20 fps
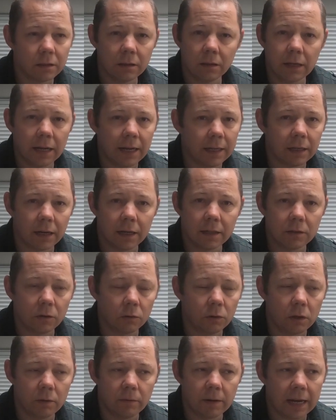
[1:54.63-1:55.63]
nowadays
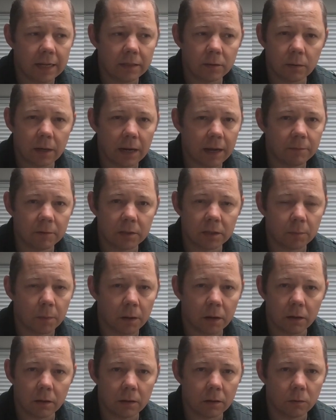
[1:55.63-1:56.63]
on new vans would have the
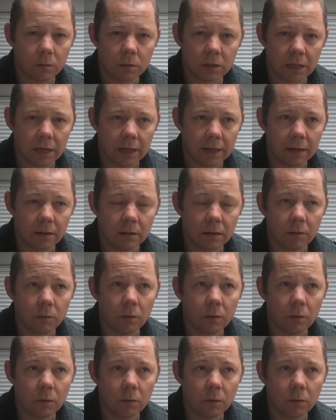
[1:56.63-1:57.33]
smart alternator.